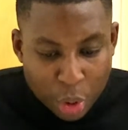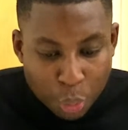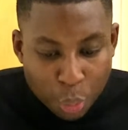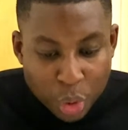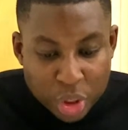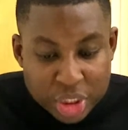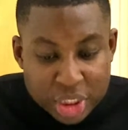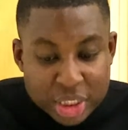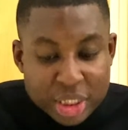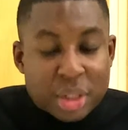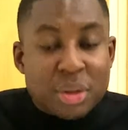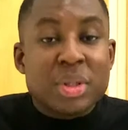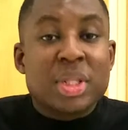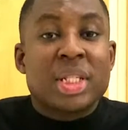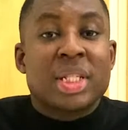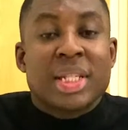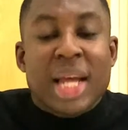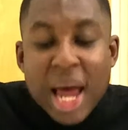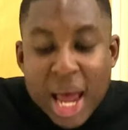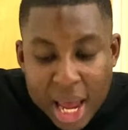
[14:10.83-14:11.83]
was still
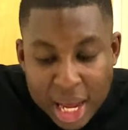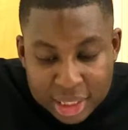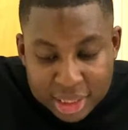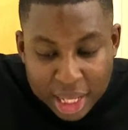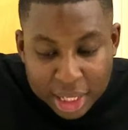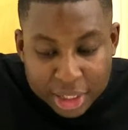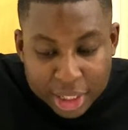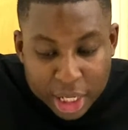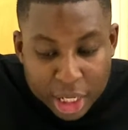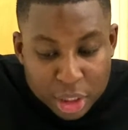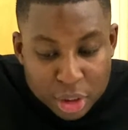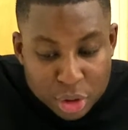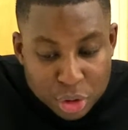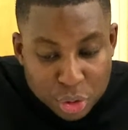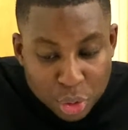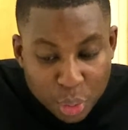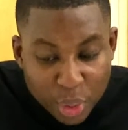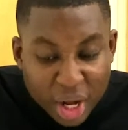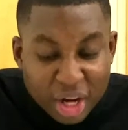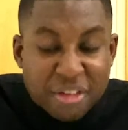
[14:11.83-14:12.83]
sad that King
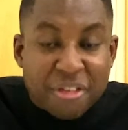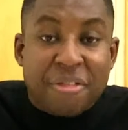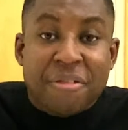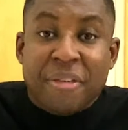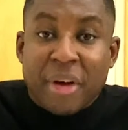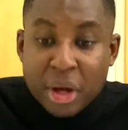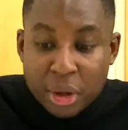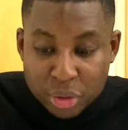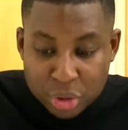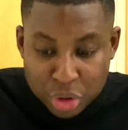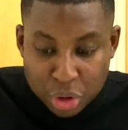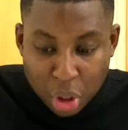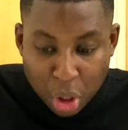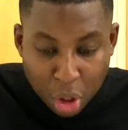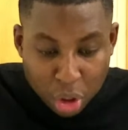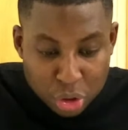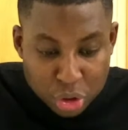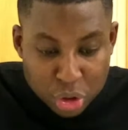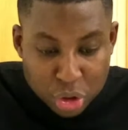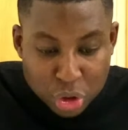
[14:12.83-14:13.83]
Saul had failed
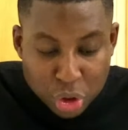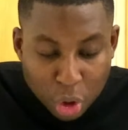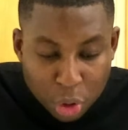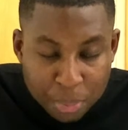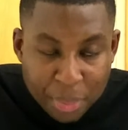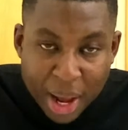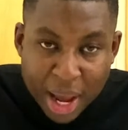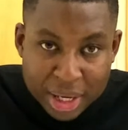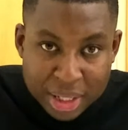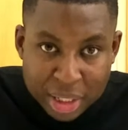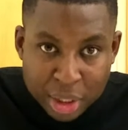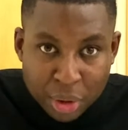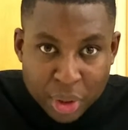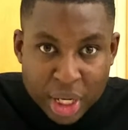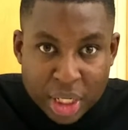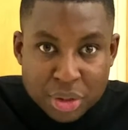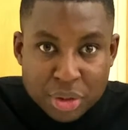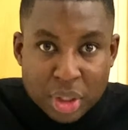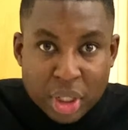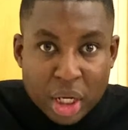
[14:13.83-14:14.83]
God so badly,
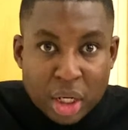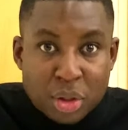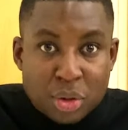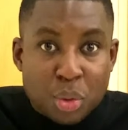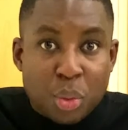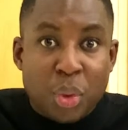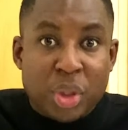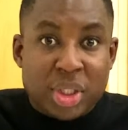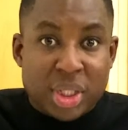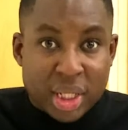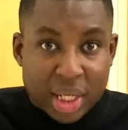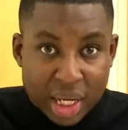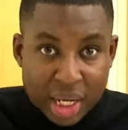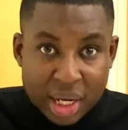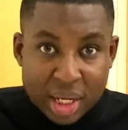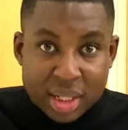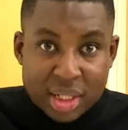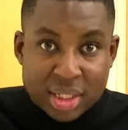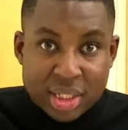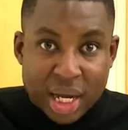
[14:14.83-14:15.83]
okay? So King Saul was the
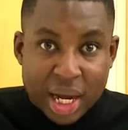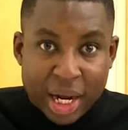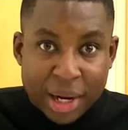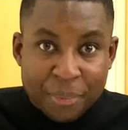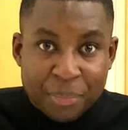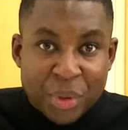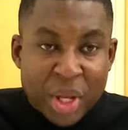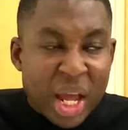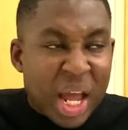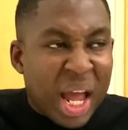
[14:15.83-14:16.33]
king at the time,